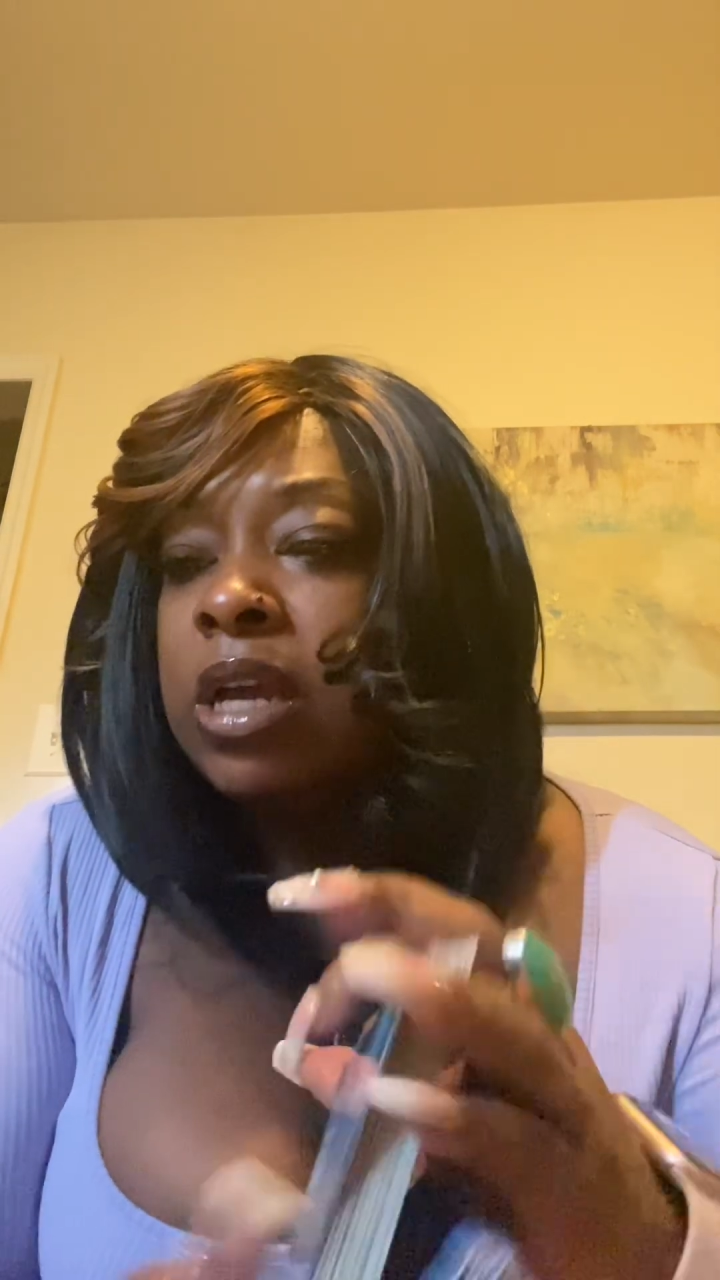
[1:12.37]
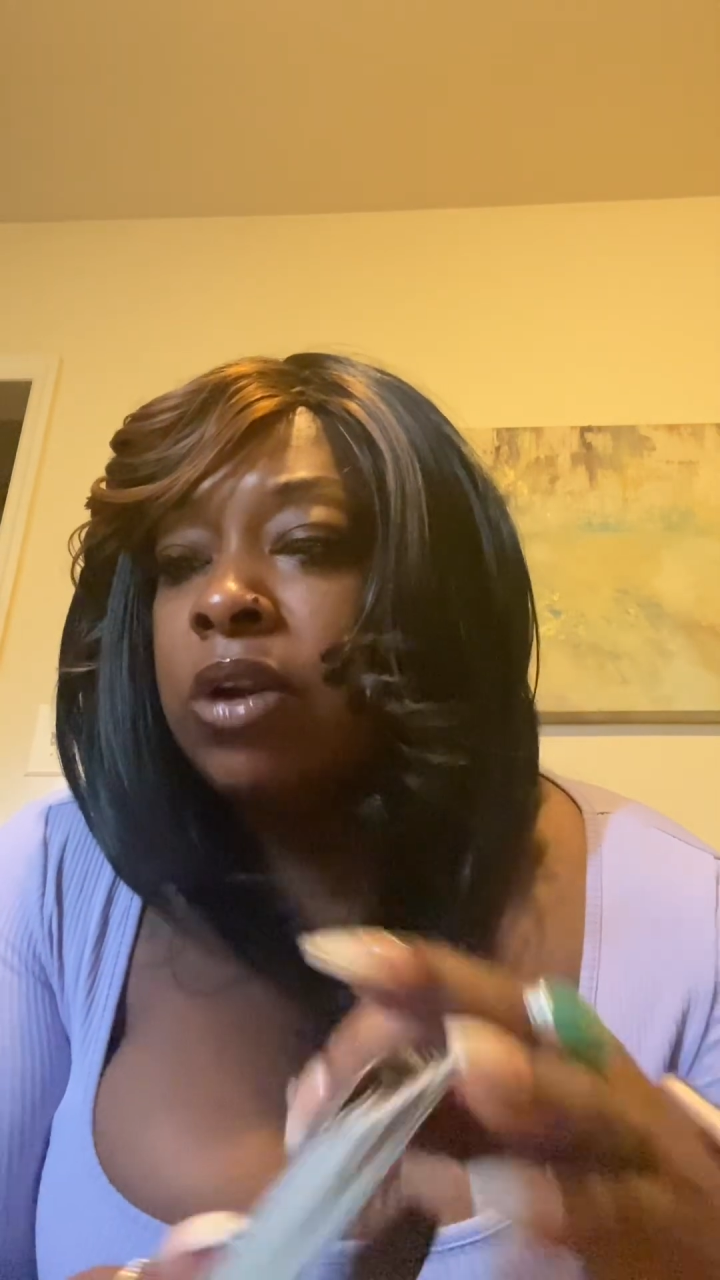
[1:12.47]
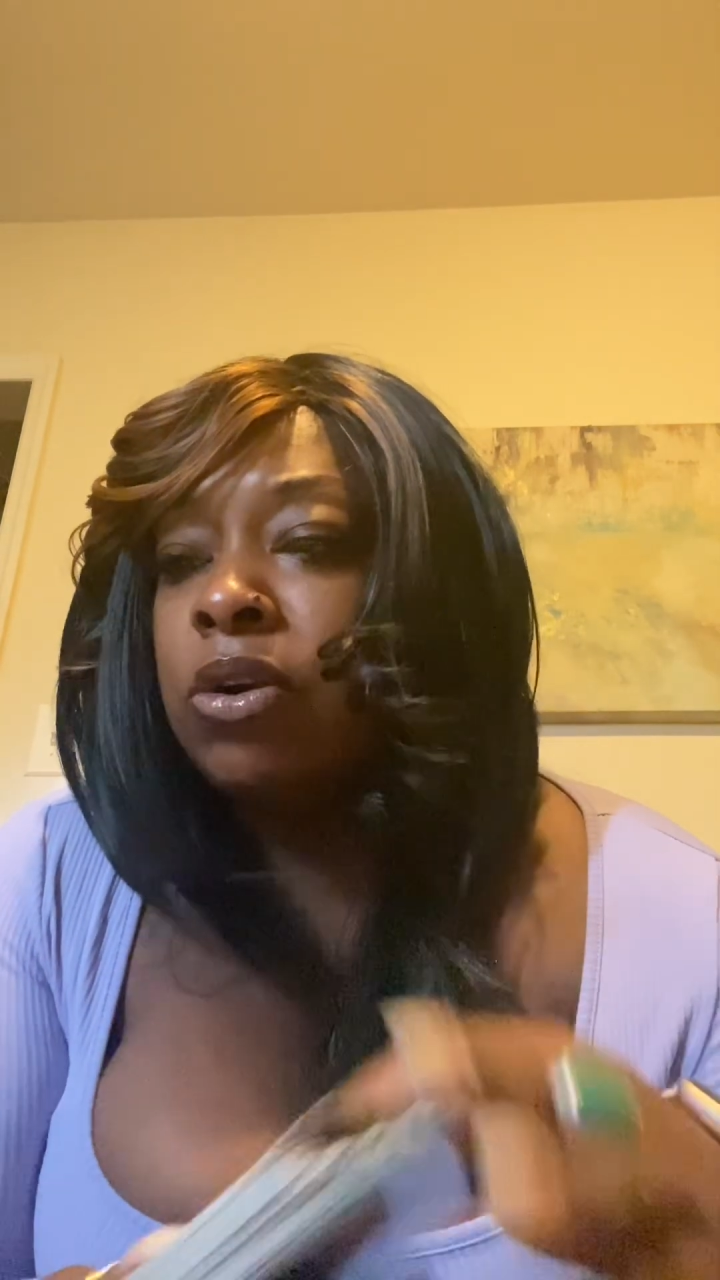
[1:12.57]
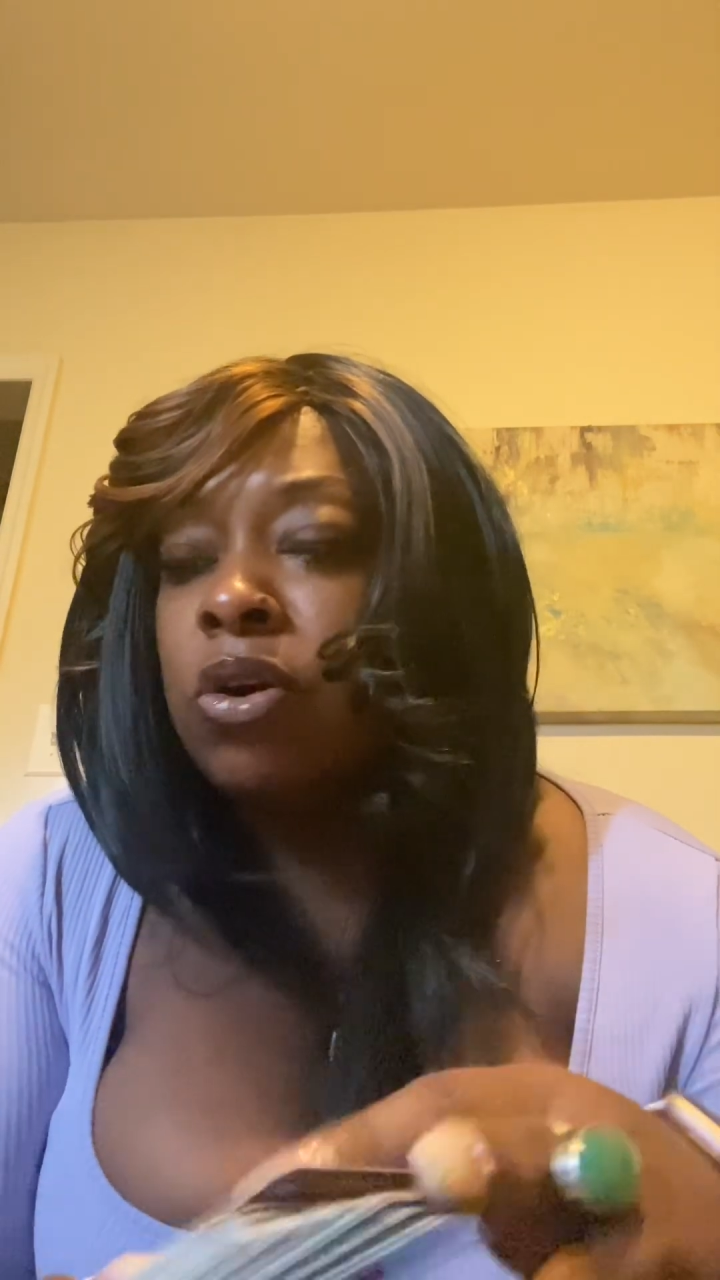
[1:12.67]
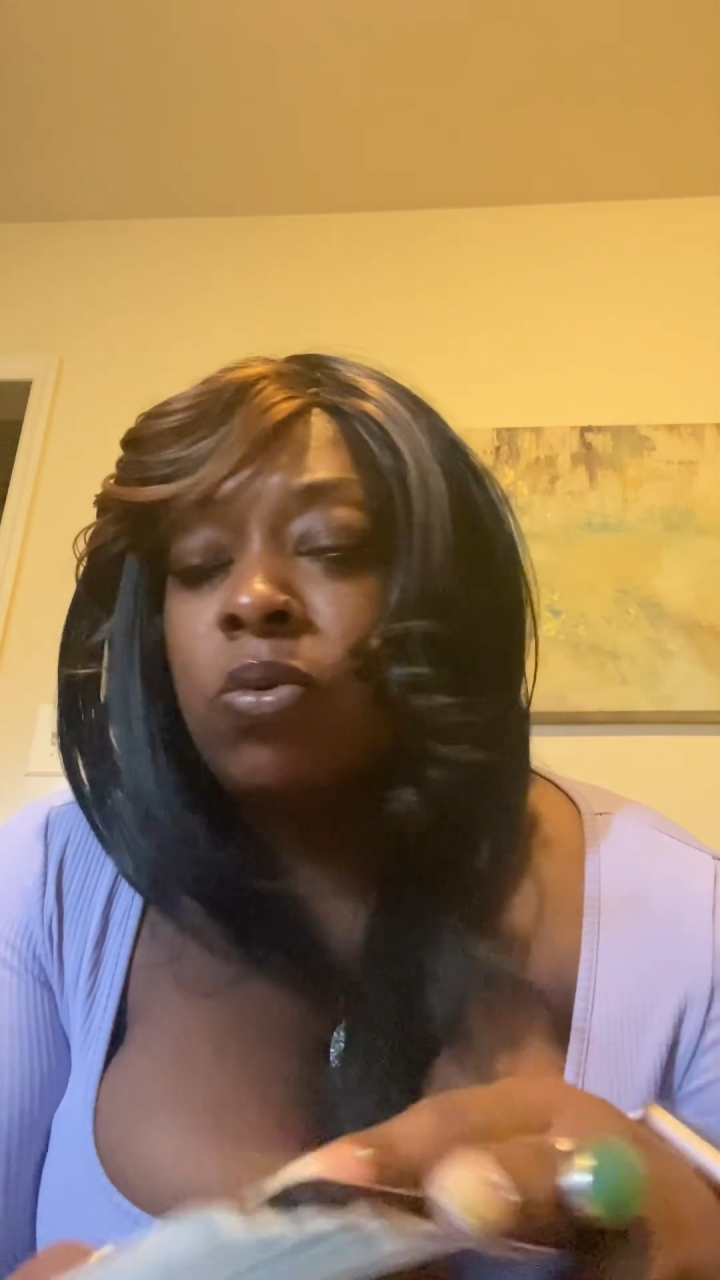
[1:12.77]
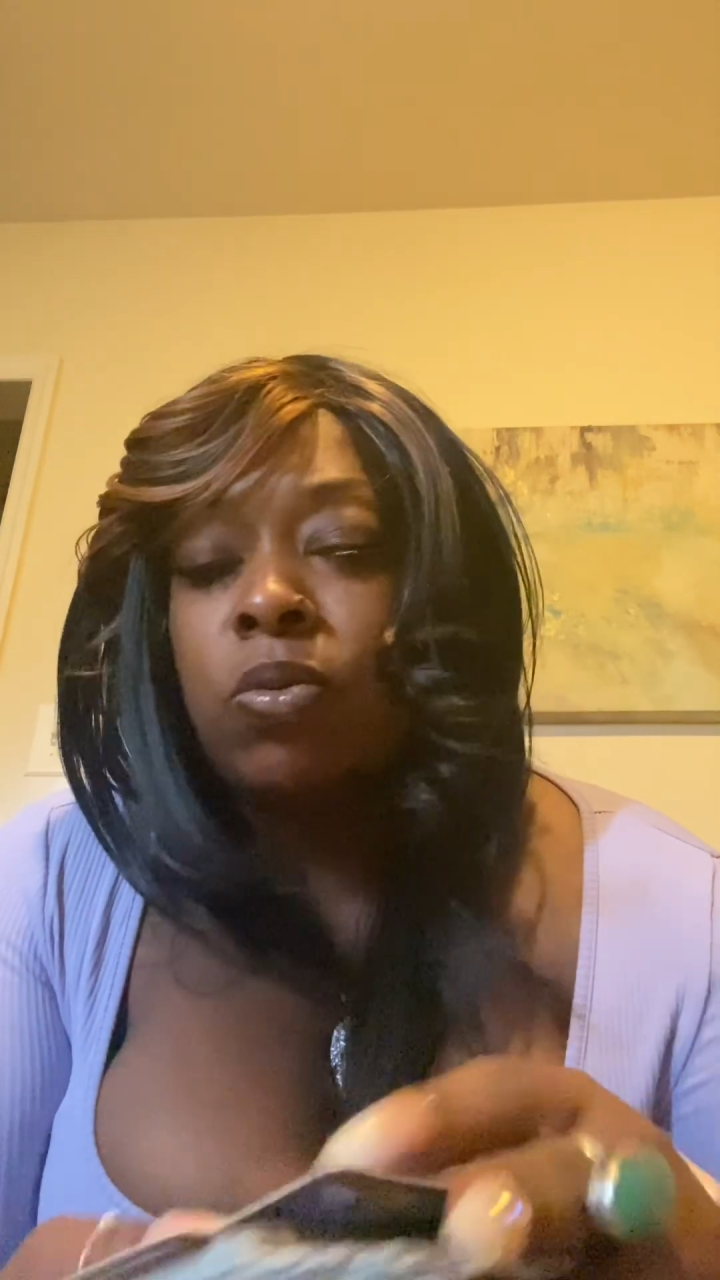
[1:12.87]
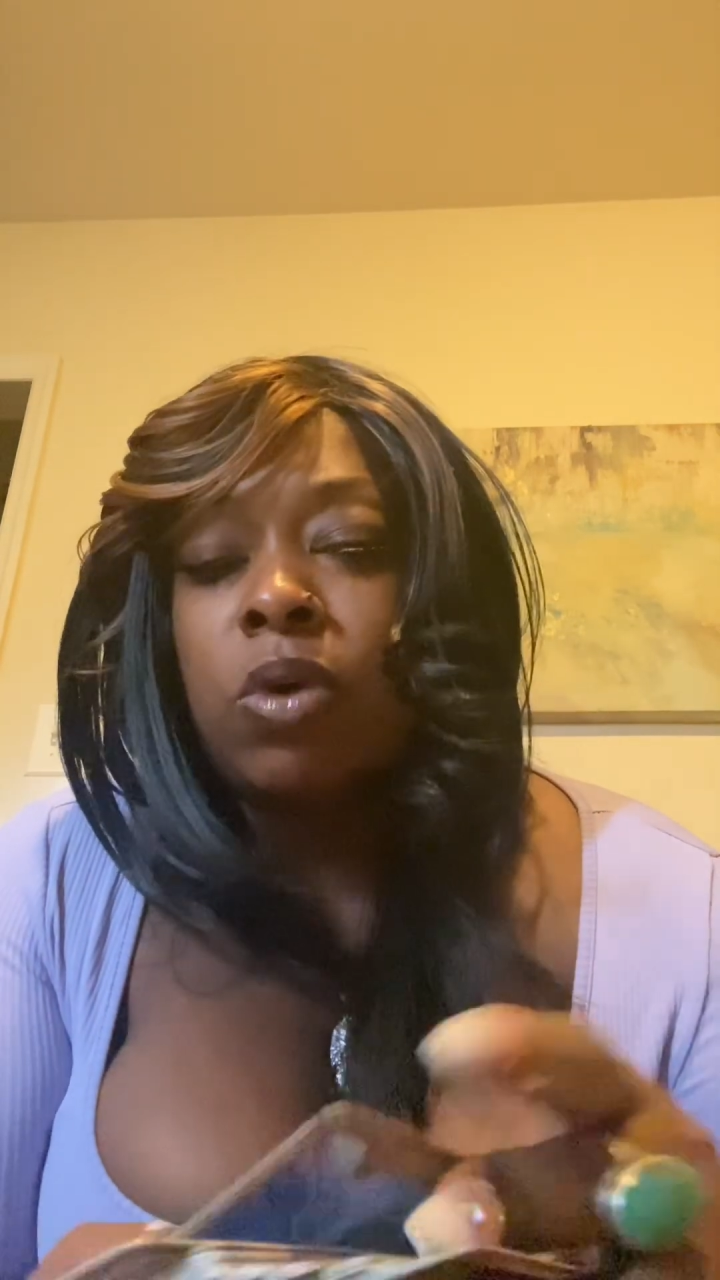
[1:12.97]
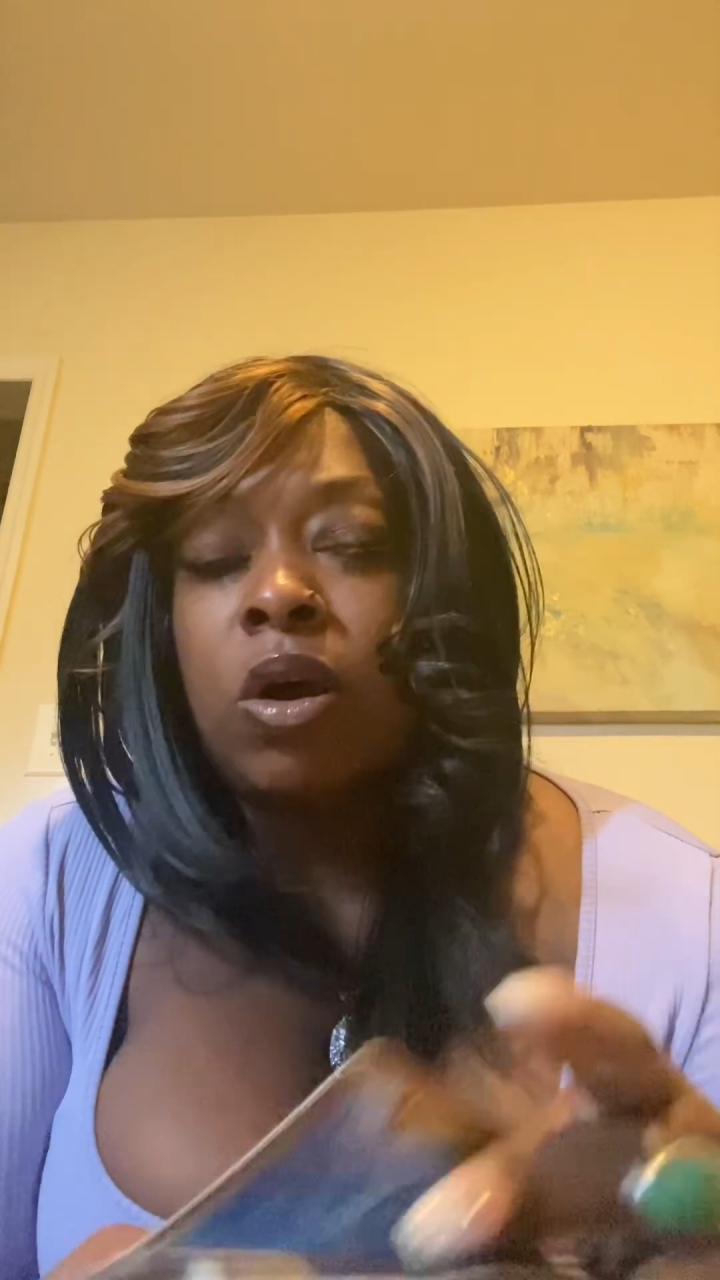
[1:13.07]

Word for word: I don't know